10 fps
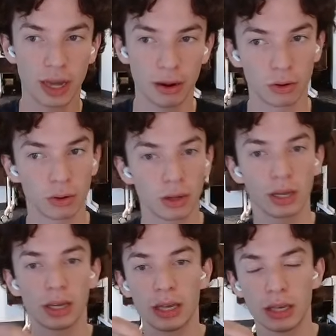error
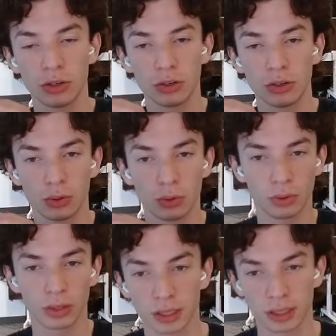into
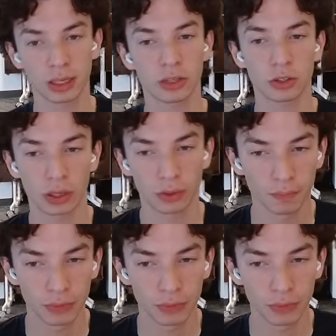the success channel.